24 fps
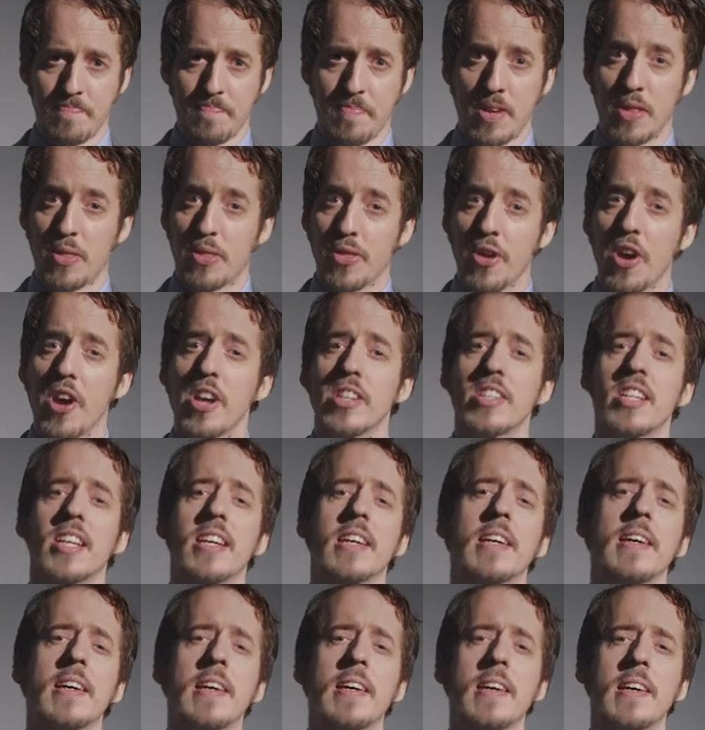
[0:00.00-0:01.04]
And
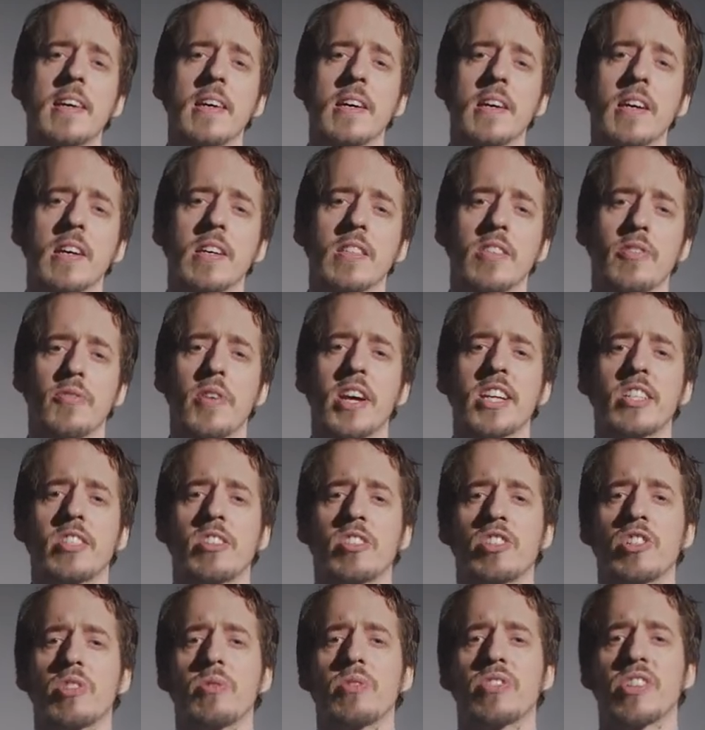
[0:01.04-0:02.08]
thirdly, the right
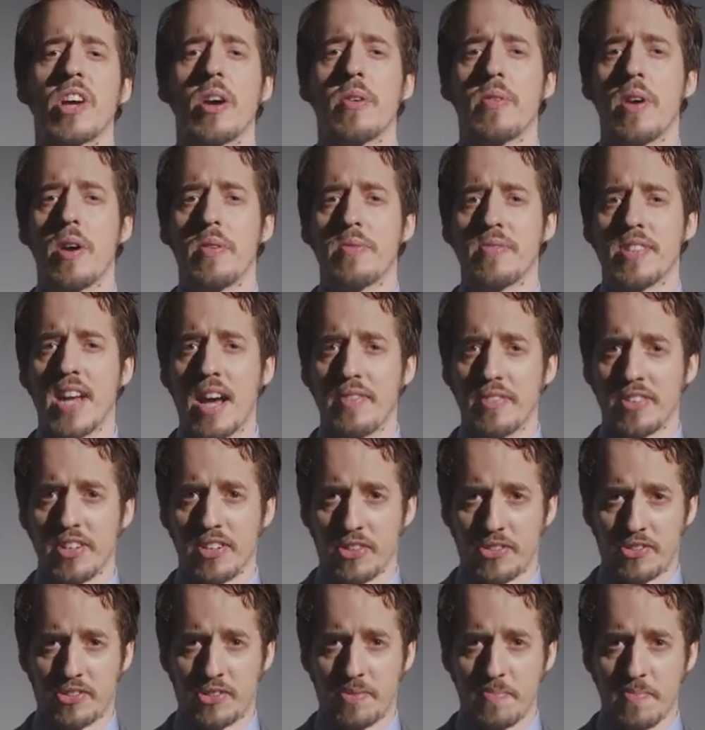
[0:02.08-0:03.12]
to choose our own
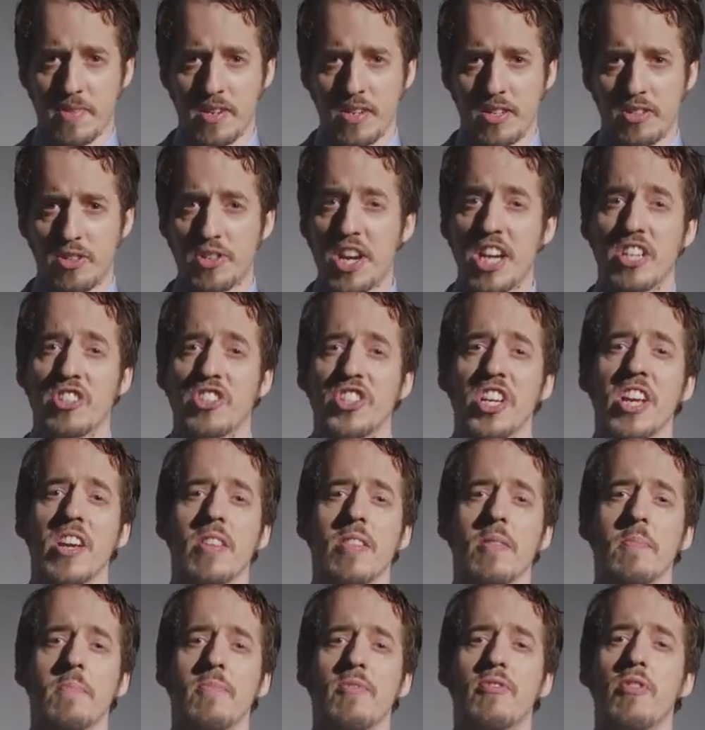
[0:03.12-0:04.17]
governors, to cashier
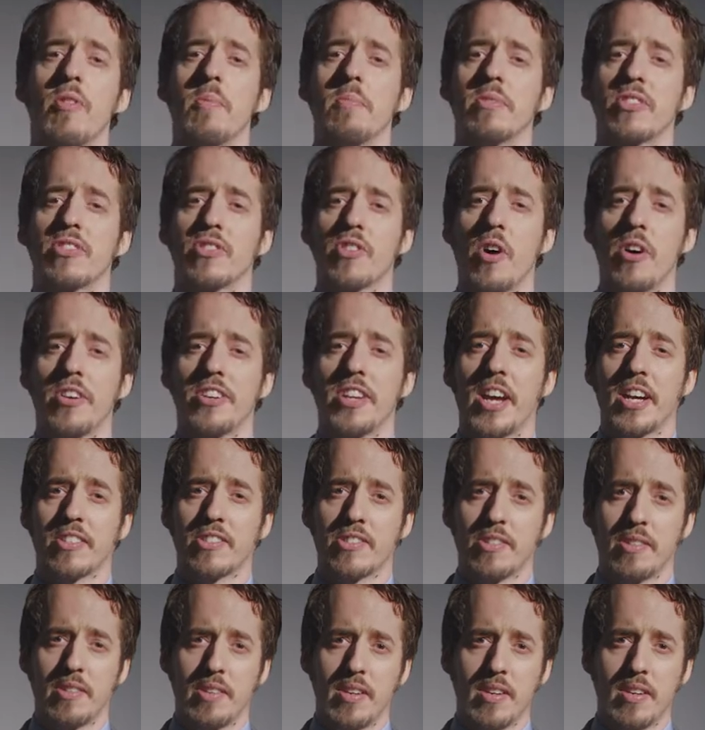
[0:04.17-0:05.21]
them for
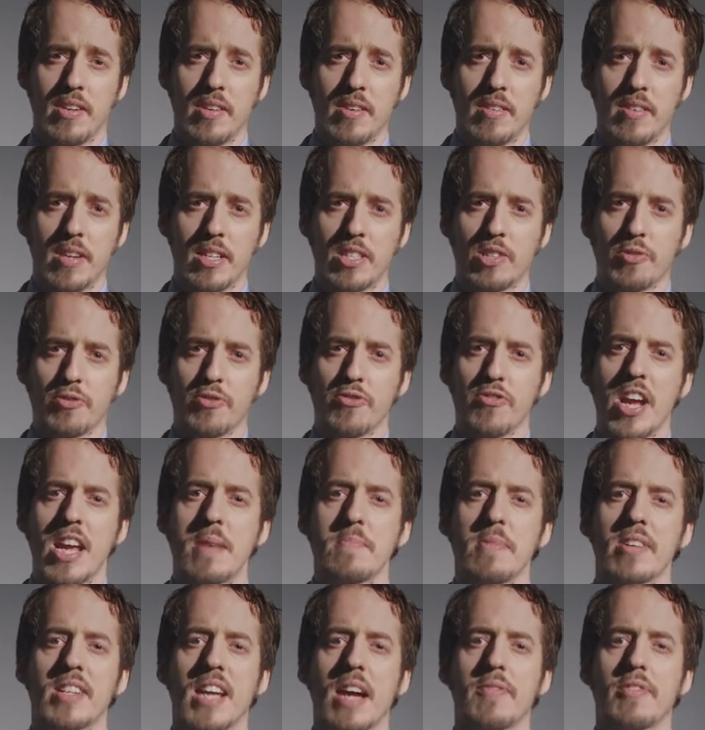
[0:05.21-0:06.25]
misconduct, and to
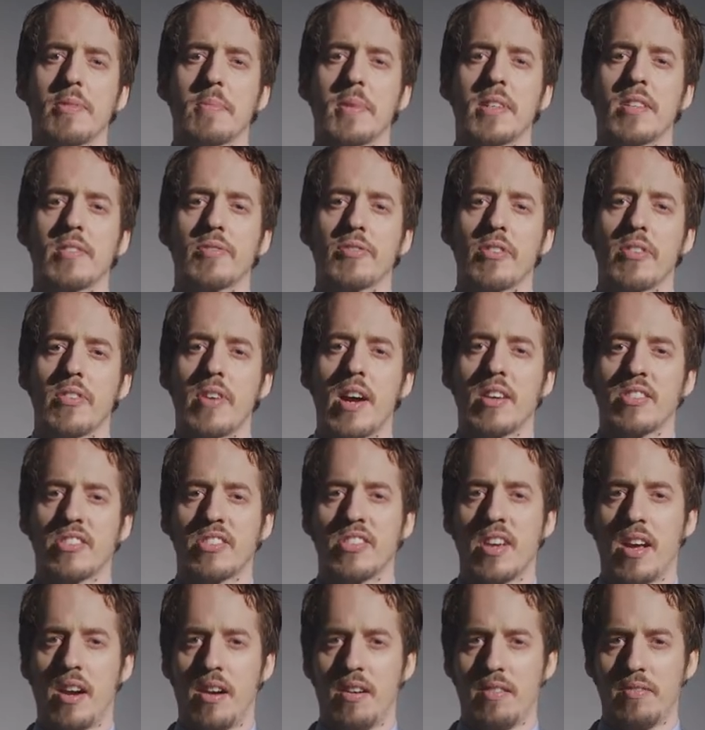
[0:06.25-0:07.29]
frame a government for
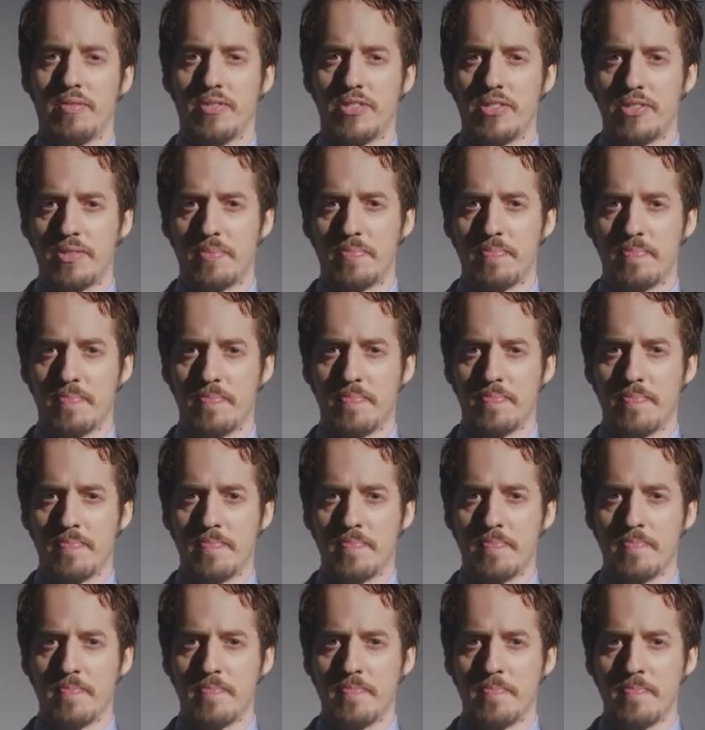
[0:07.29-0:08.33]
ourselves.
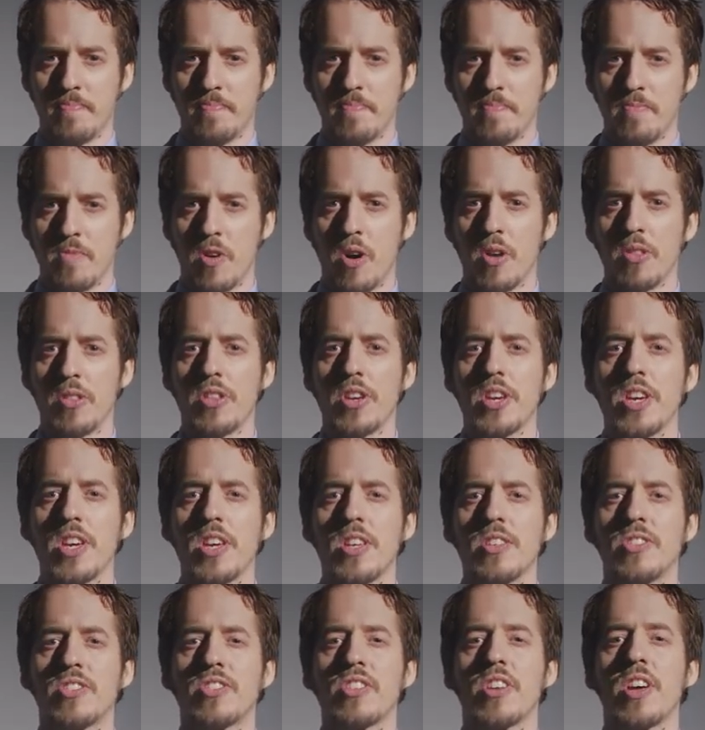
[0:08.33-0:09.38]
On
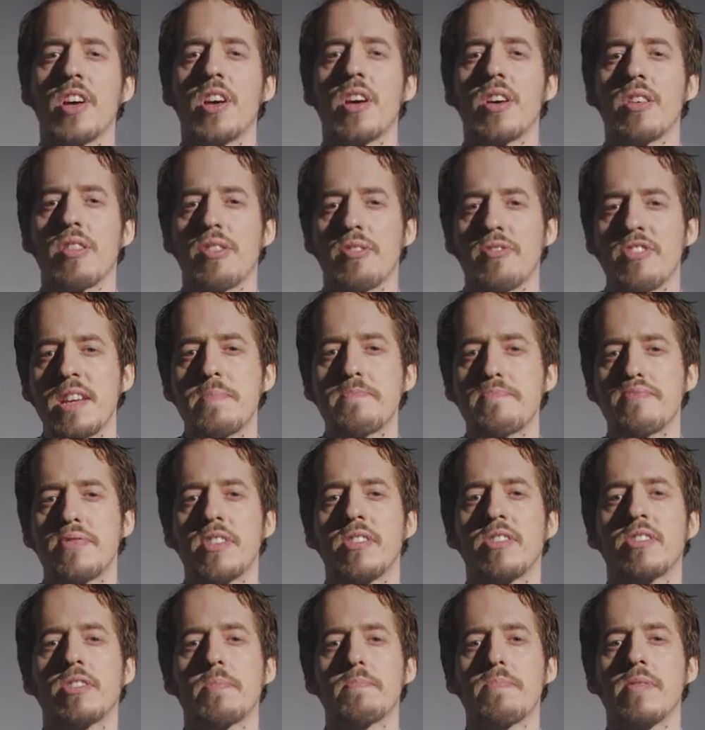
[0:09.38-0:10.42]
these three
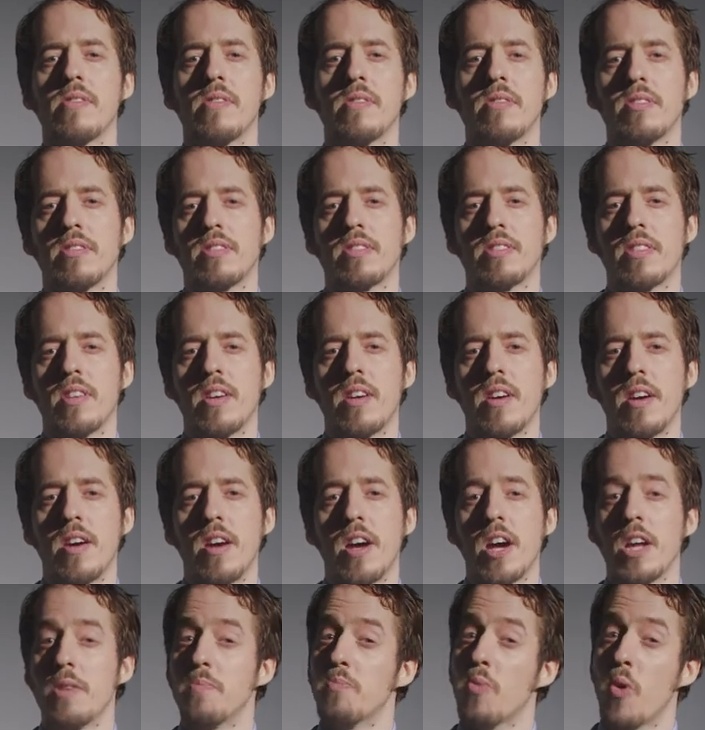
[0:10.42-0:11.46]
principles,
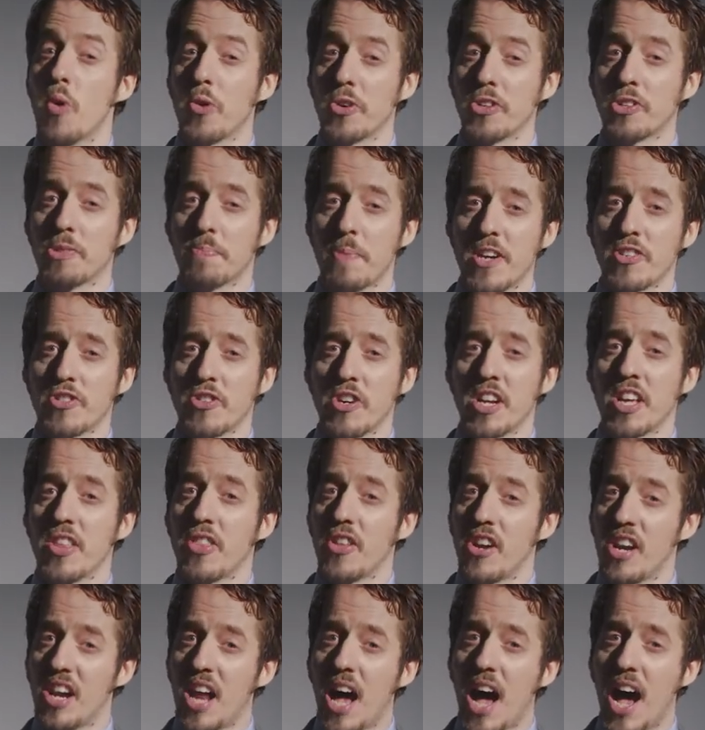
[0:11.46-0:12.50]
and more especially
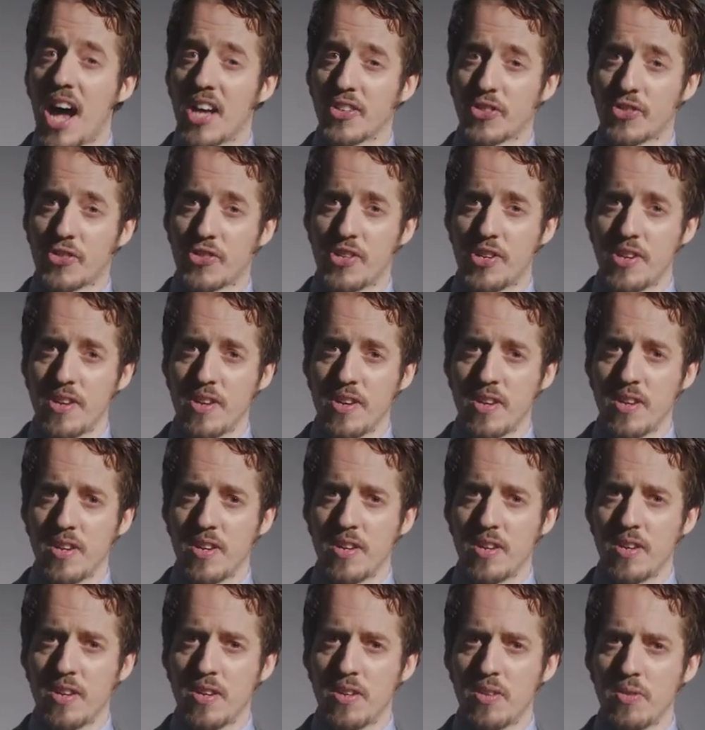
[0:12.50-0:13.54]
the last,
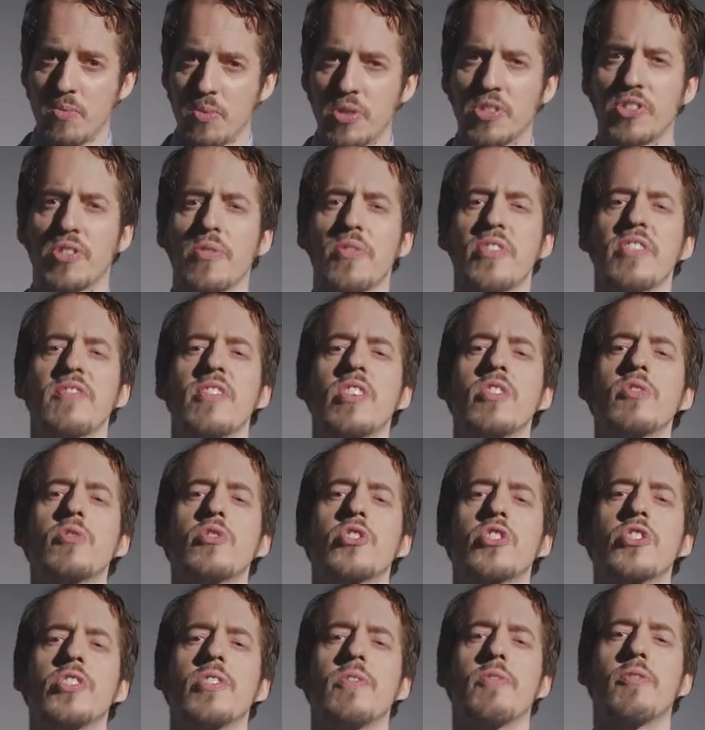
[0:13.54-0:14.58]
was the
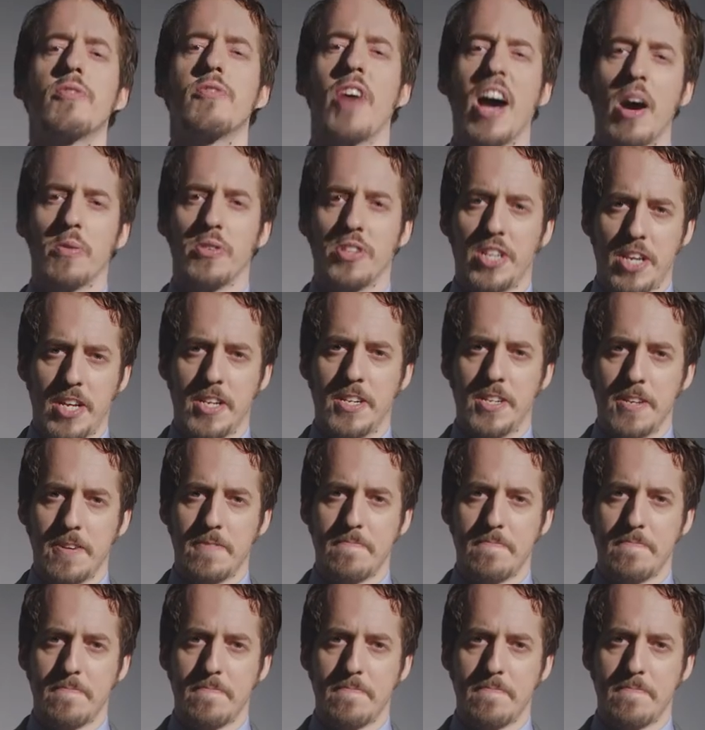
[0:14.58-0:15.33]
revolution founded.